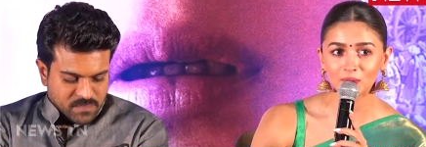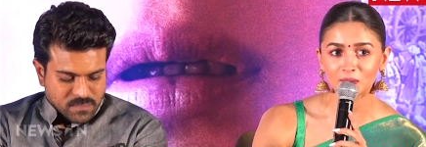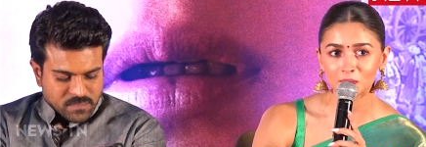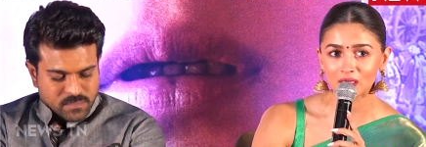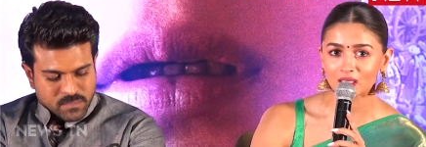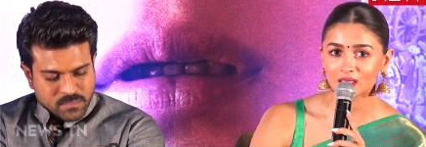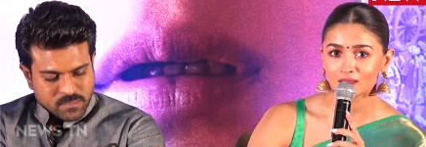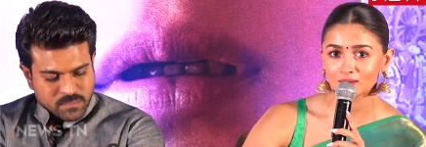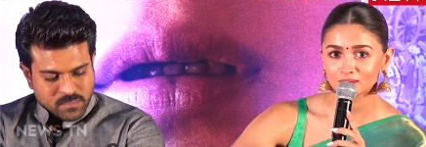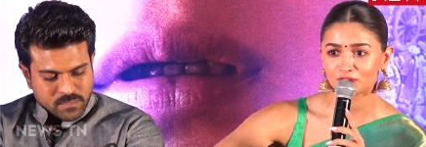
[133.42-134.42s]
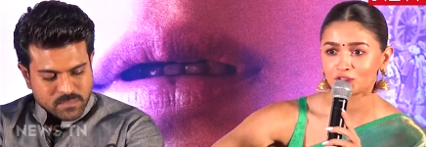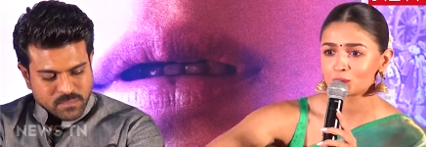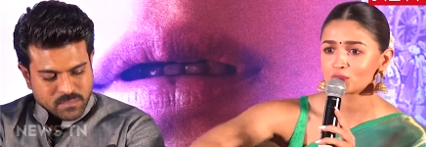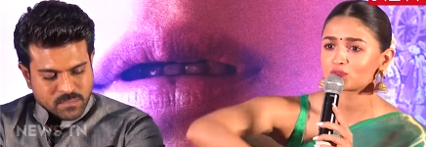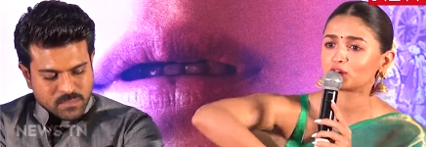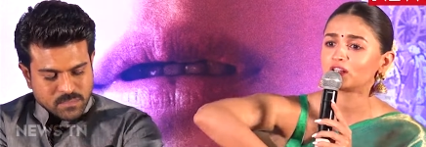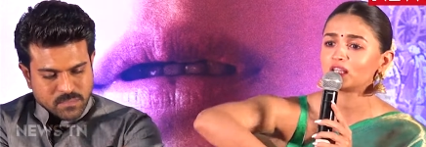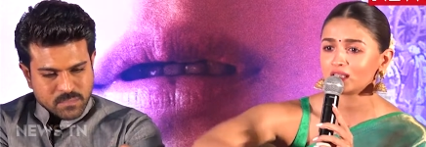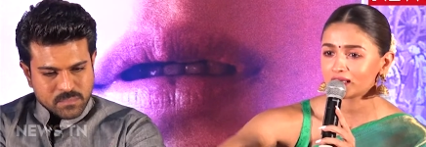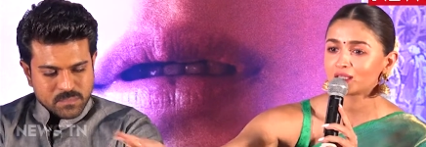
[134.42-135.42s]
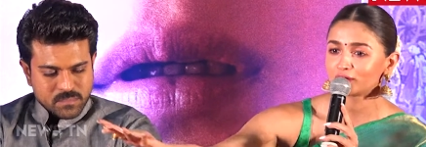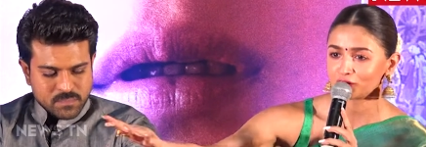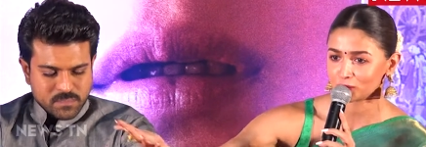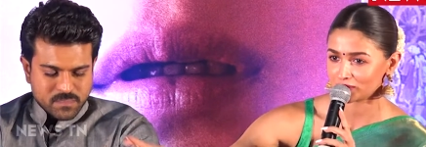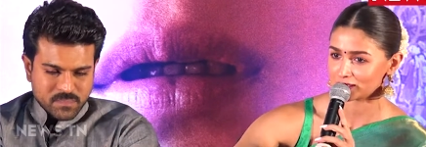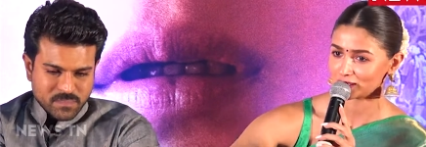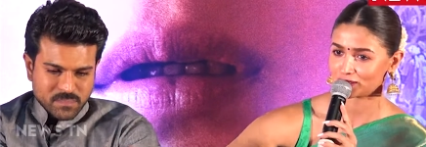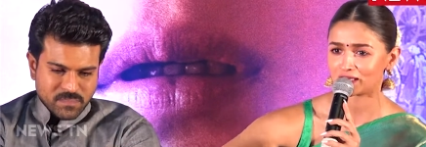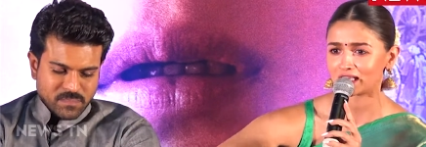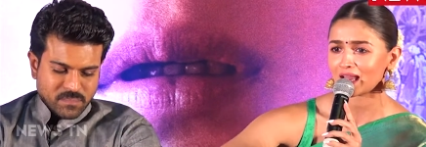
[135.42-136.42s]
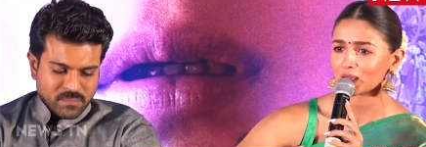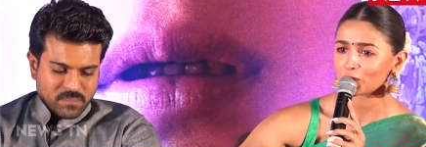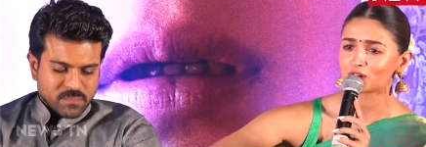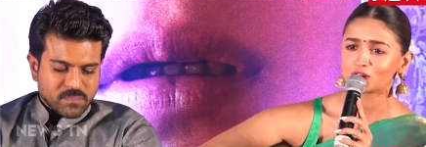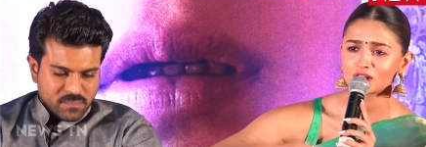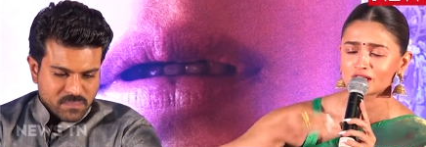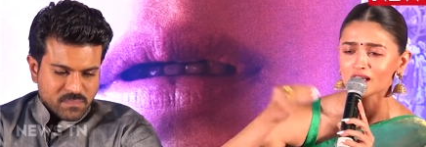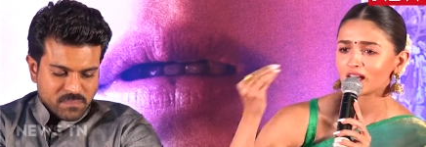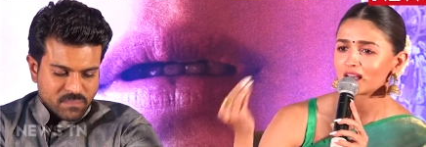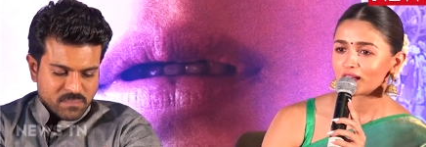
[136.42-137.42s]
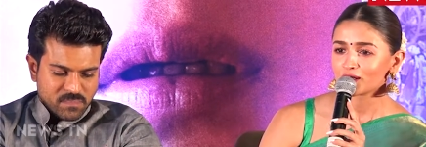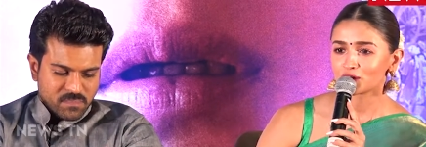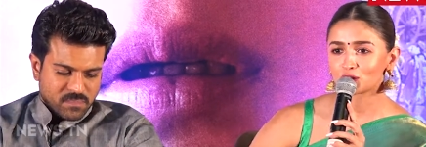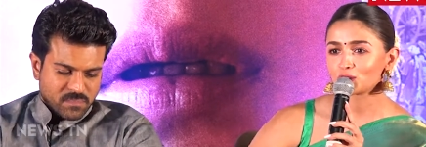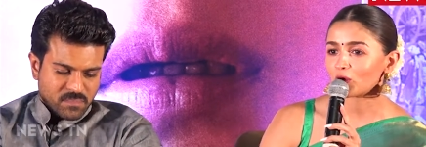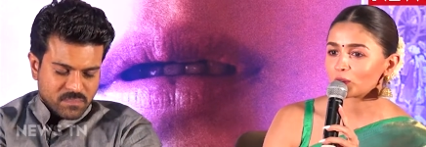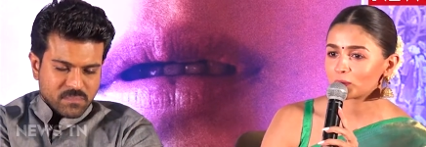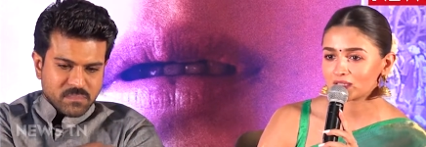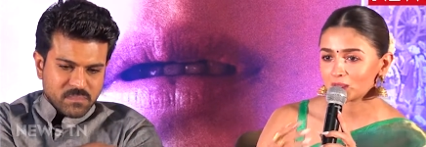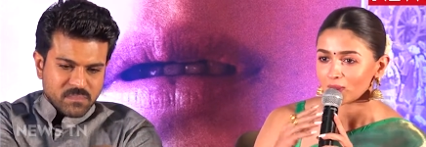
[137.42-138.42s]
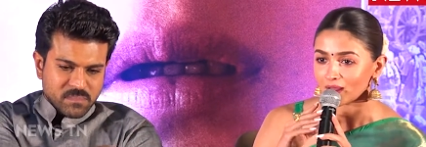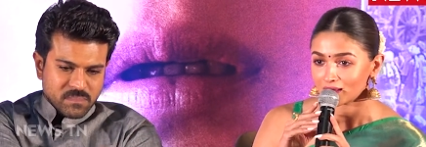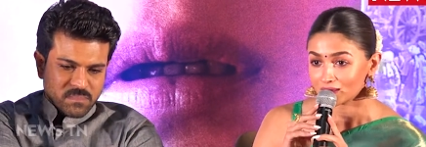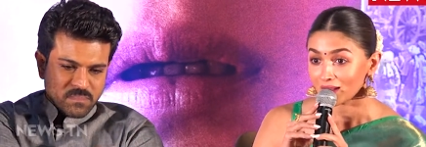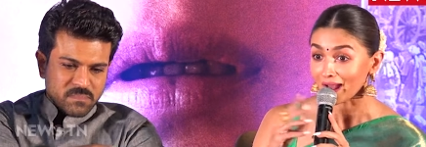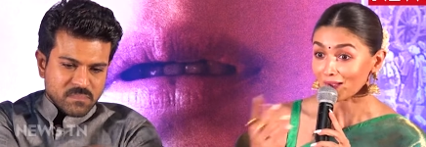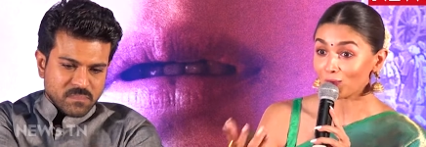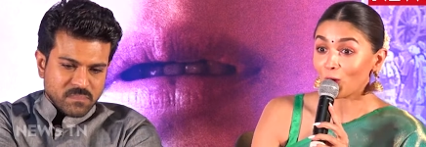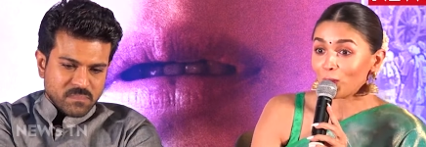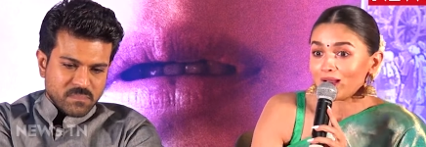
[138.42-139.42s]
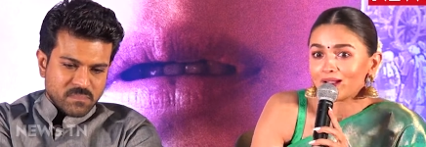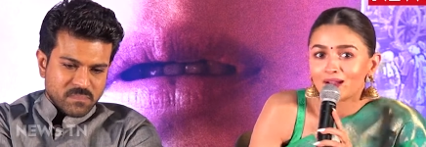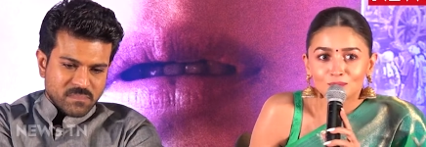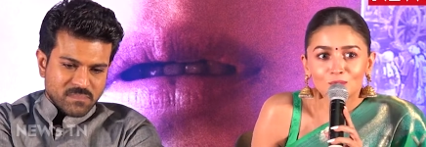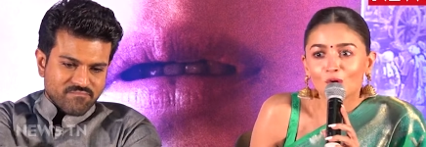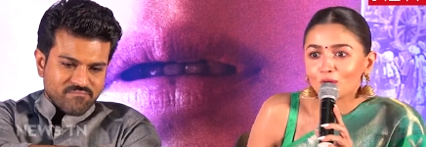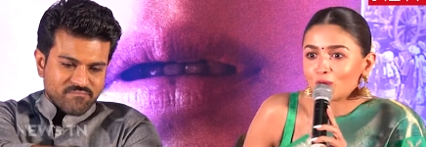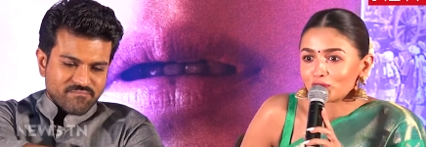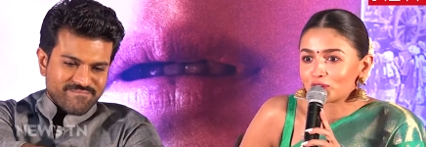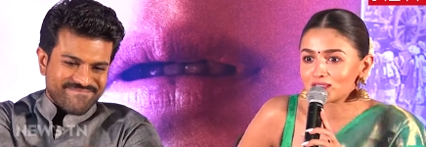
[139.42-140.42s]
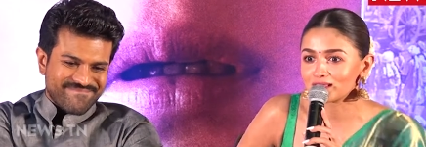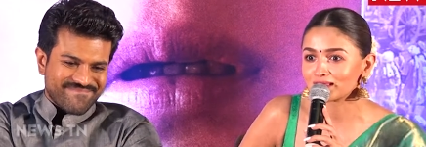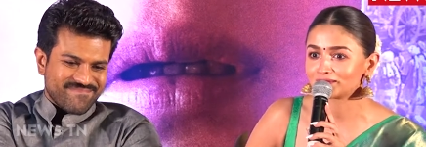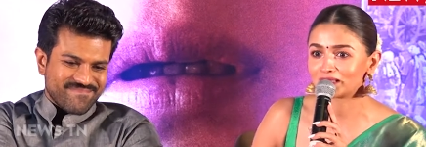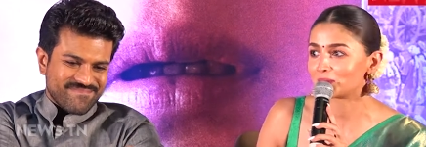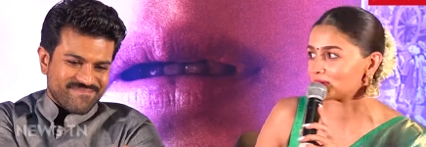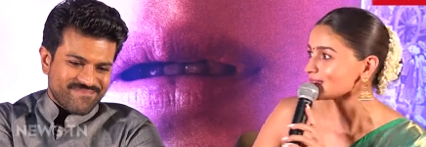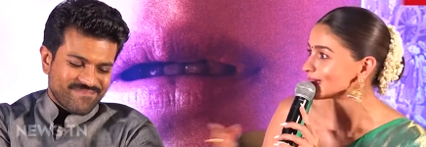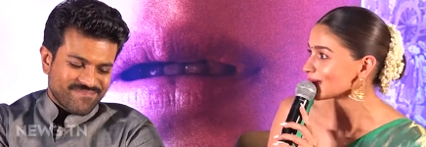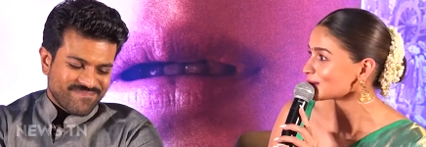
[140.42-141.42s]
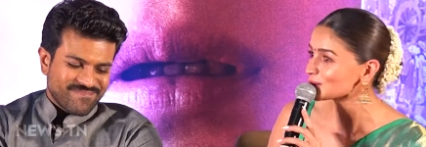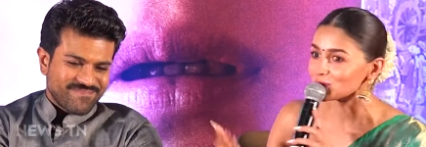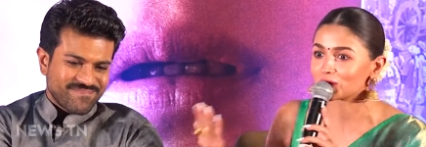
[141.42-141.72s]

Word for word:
Speaker 1: be making films for the Indian film industry. Languages should not be the barrier. I hope I get more offers in Tamil, Telugu,